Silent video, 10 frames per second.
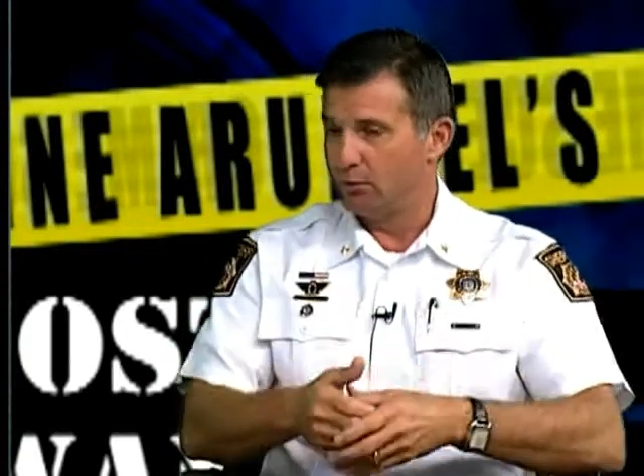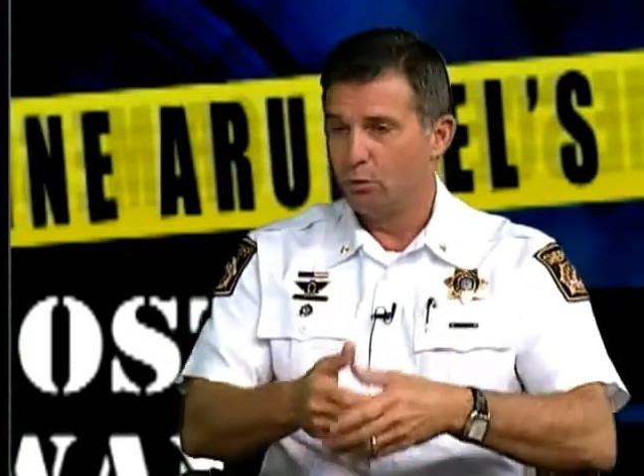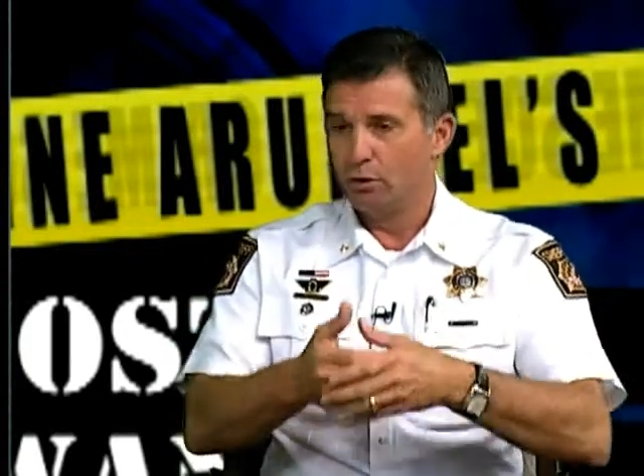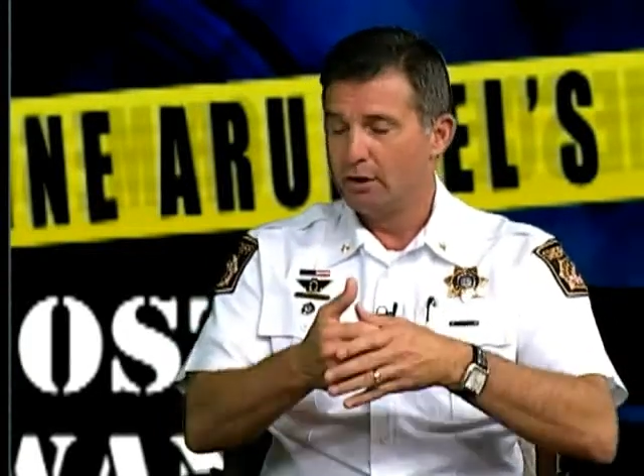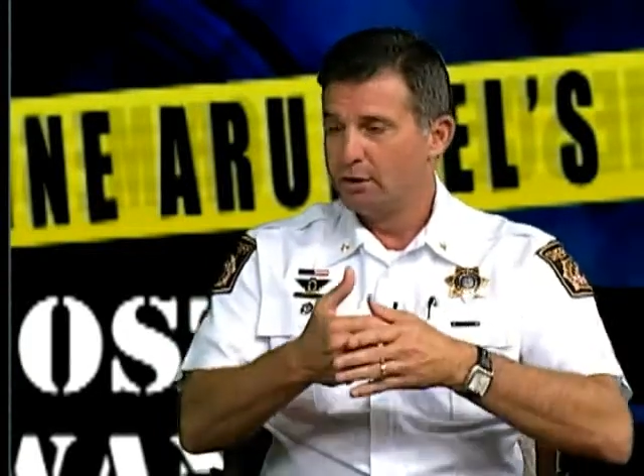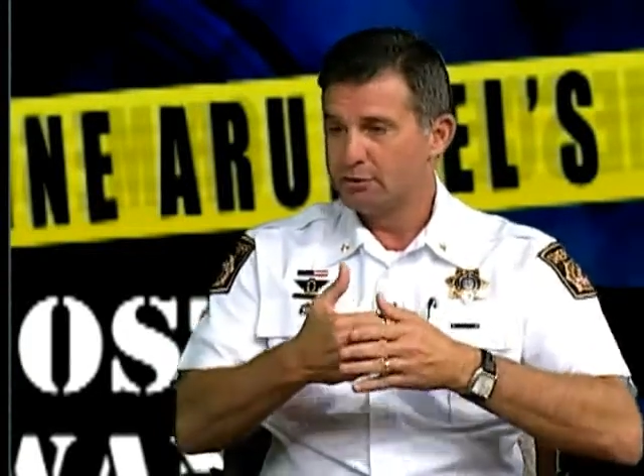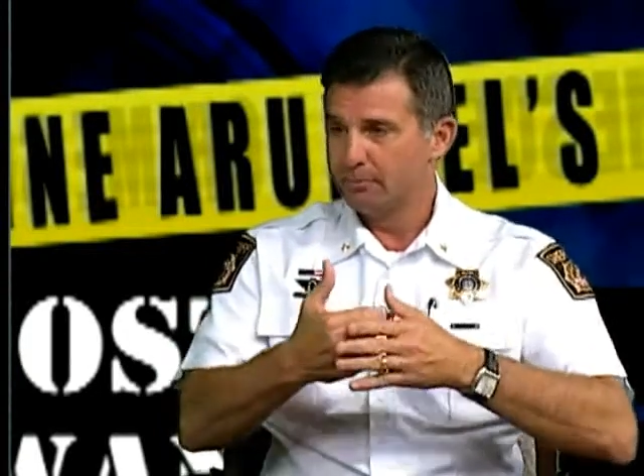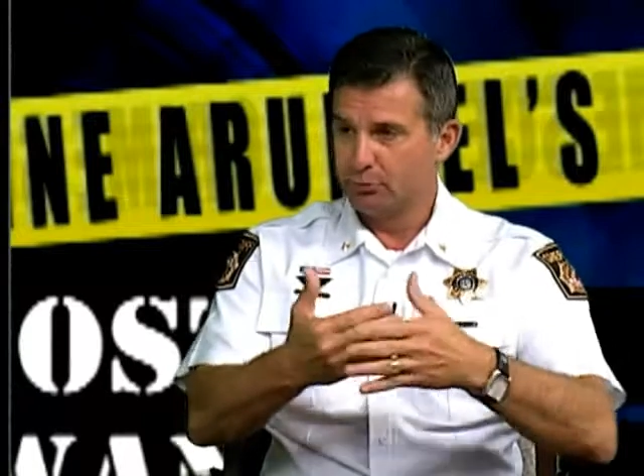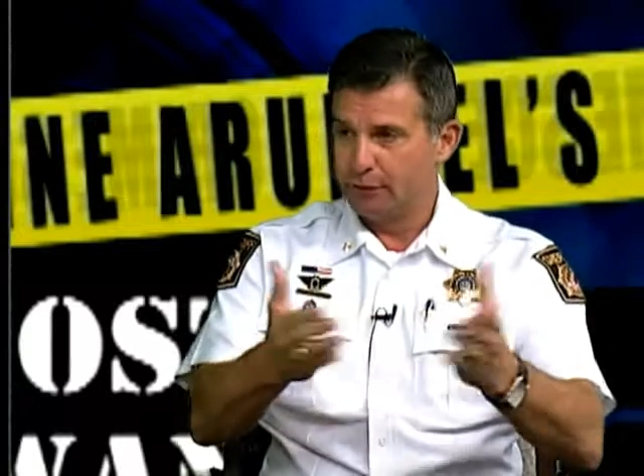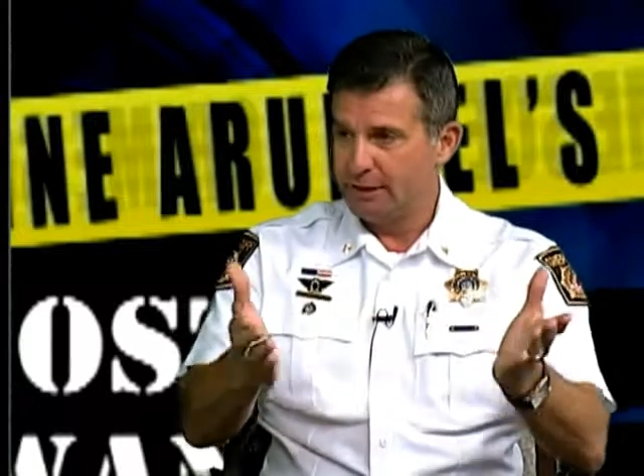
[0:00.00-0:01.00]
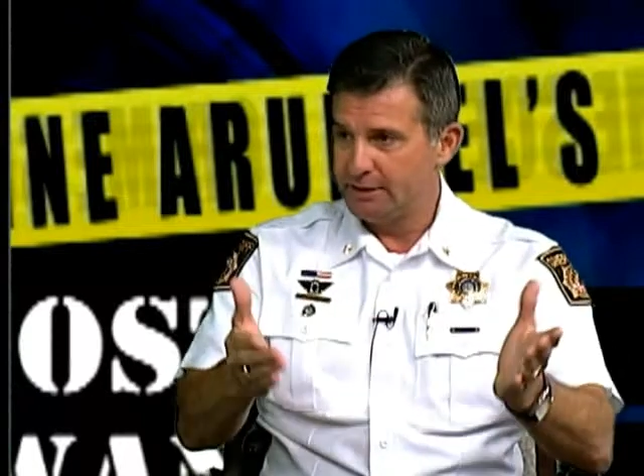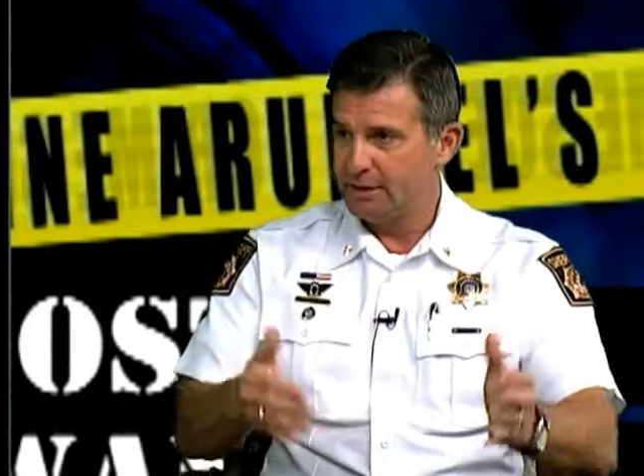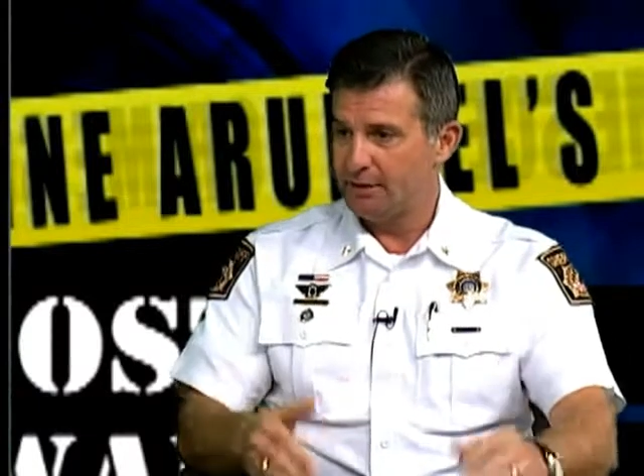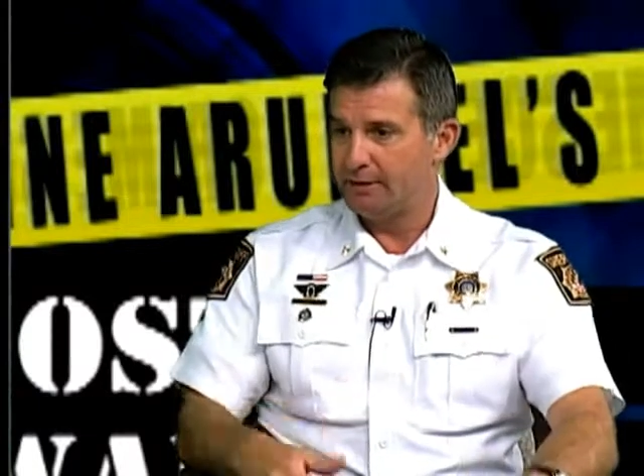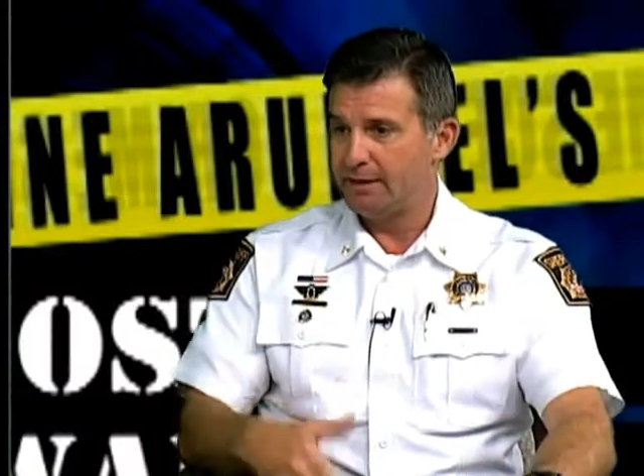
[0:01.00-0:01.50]
or some printing
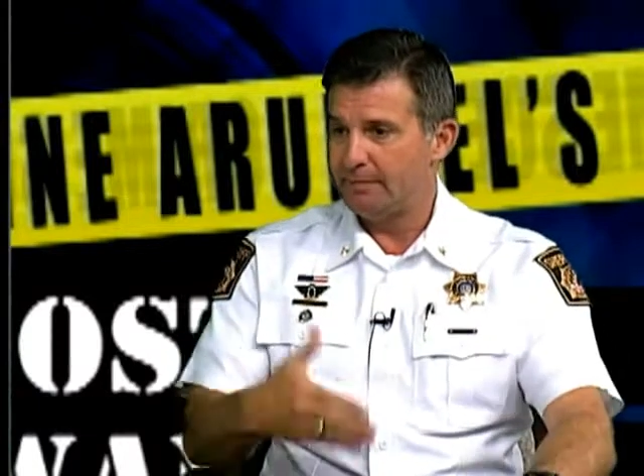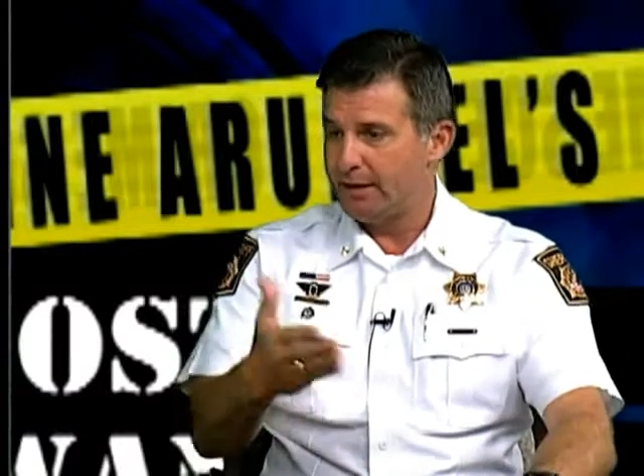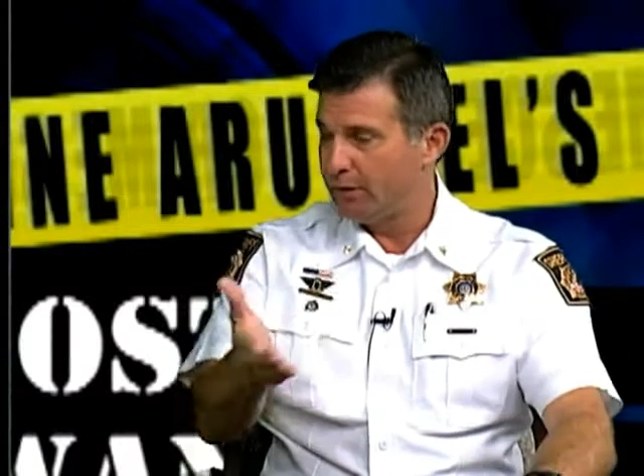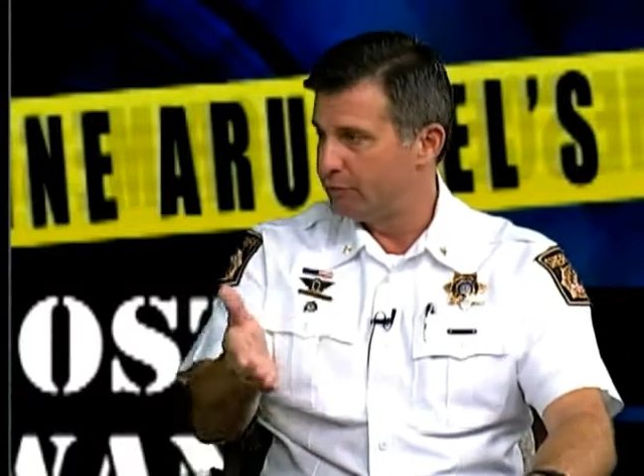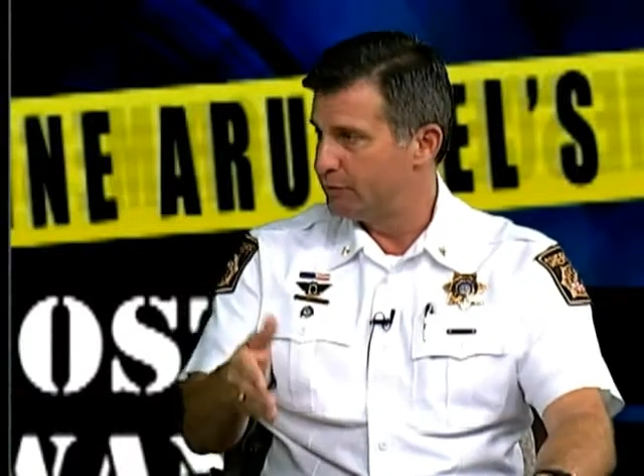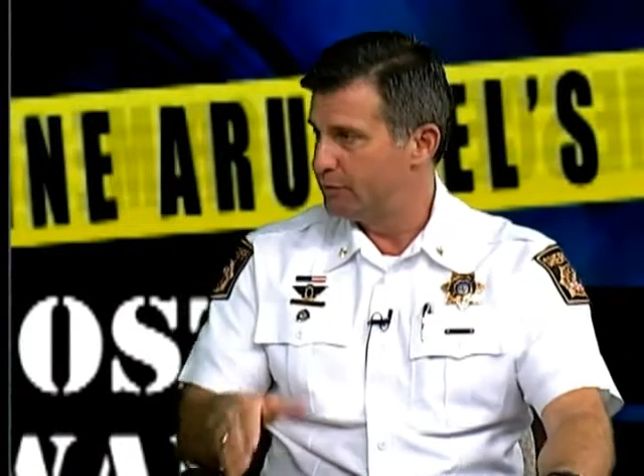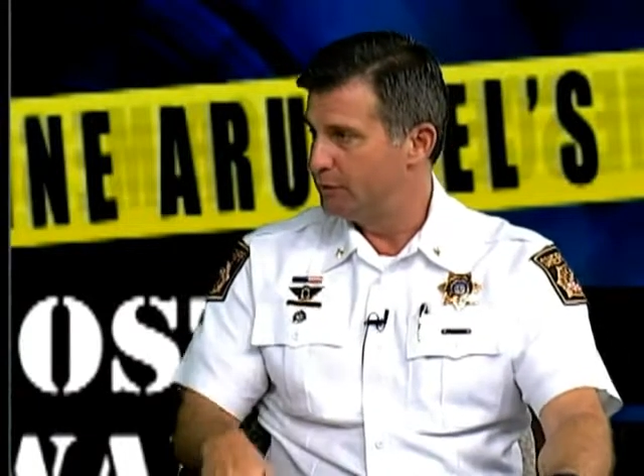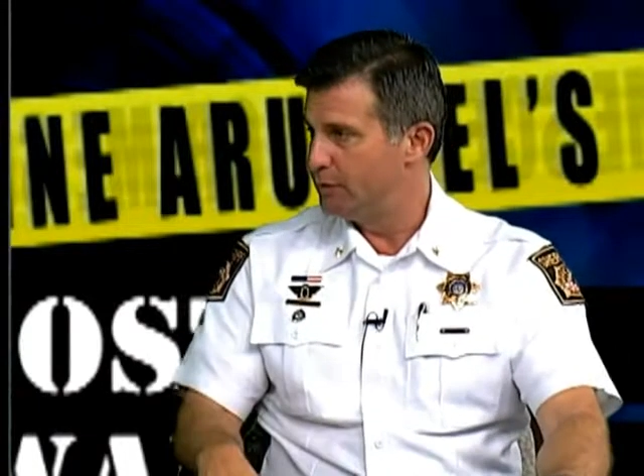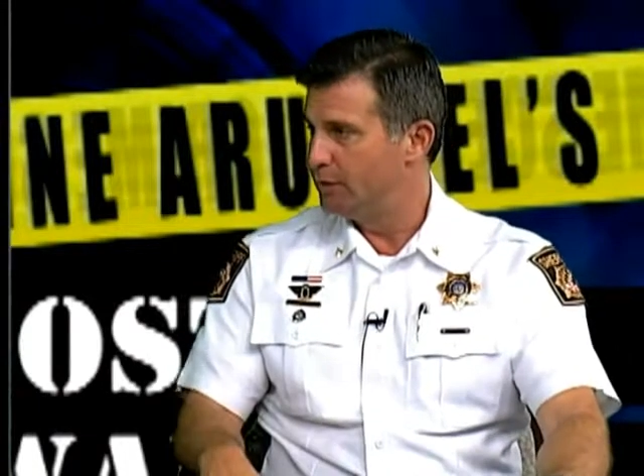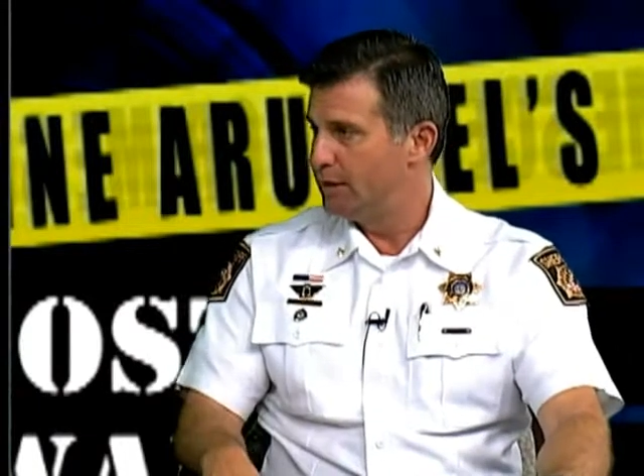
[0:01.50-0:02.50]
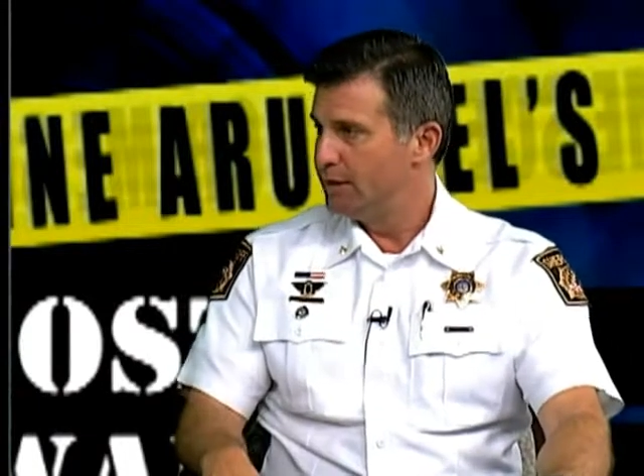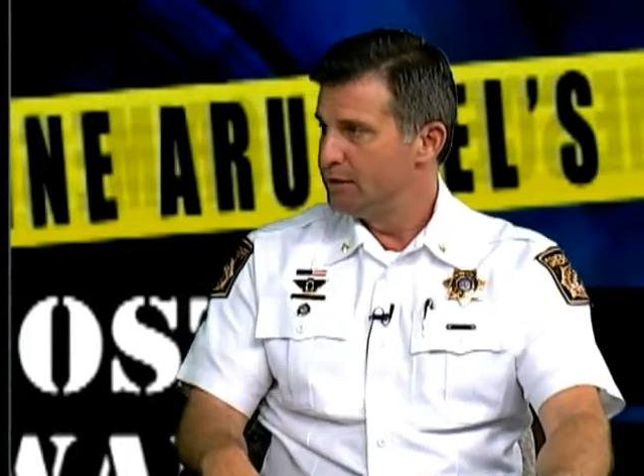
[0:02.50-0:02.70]
done that they may also do.